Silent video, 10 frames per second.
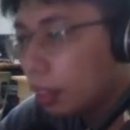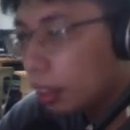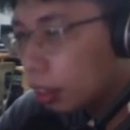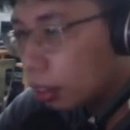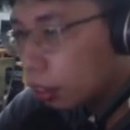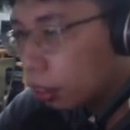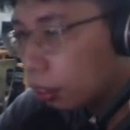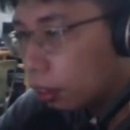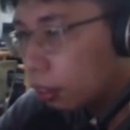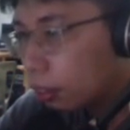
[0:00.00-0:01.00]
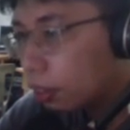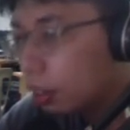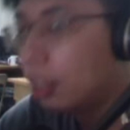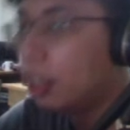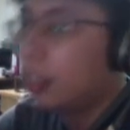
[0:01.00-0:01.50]
So
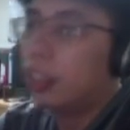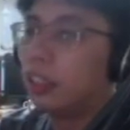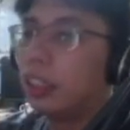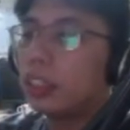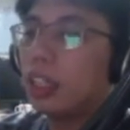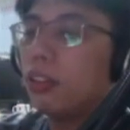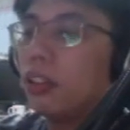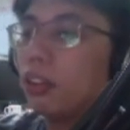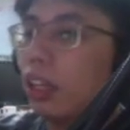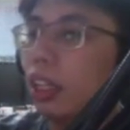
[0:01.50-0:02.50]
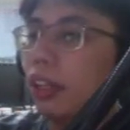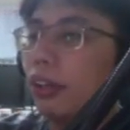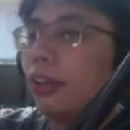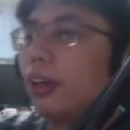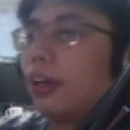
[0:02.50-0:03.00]
that's how you connect
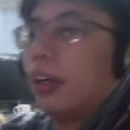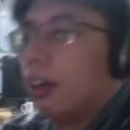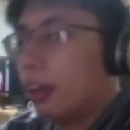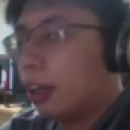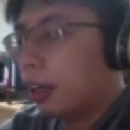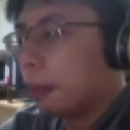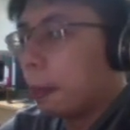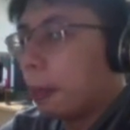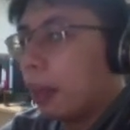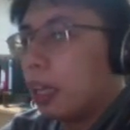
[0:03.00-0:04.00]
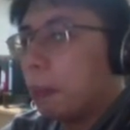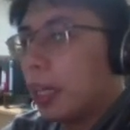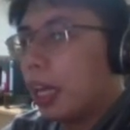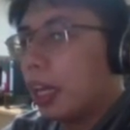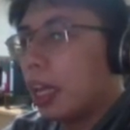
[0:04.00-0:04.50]
your
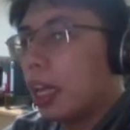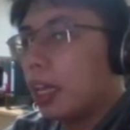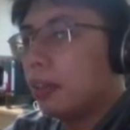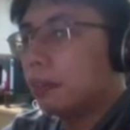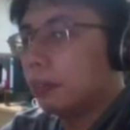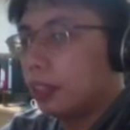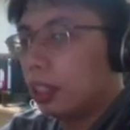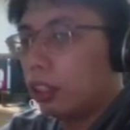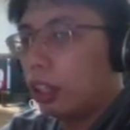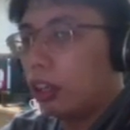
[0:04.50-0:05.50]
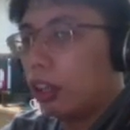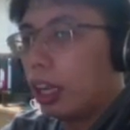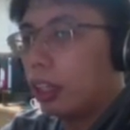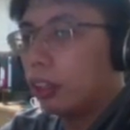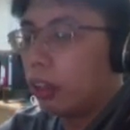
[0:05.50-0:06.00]
API to your
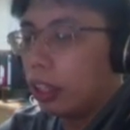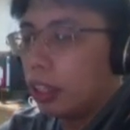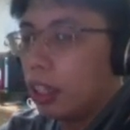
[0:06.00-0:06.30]
Android